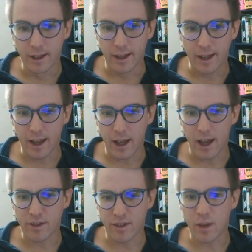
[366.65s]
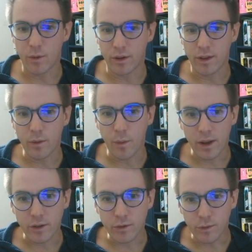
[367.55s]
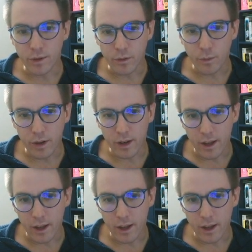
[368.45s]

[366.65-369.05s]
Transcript: I think they were petrol ones, but